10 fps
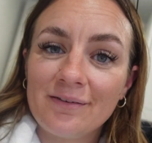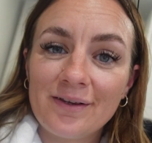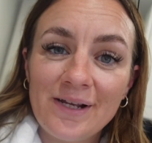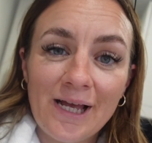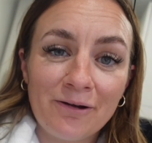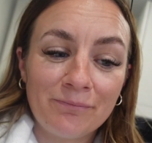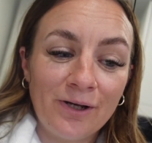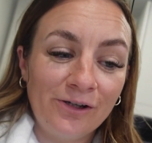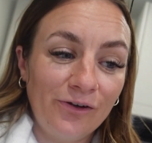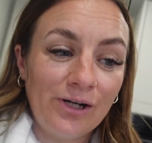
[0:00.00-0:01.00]
So yeah,
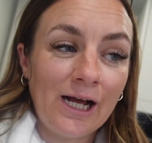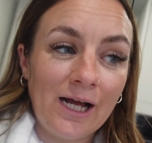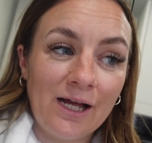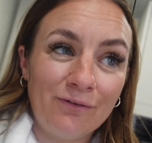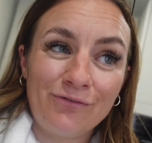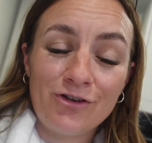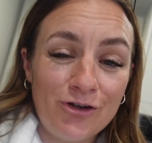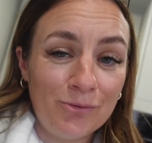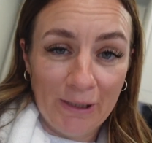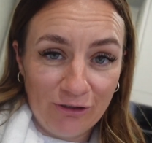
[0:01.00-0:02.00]
I don't have
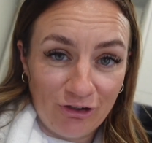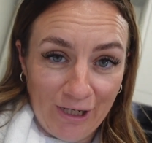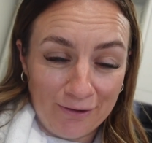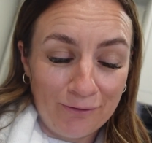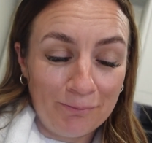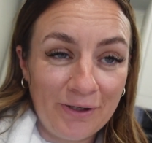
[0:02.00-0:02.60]
too much out,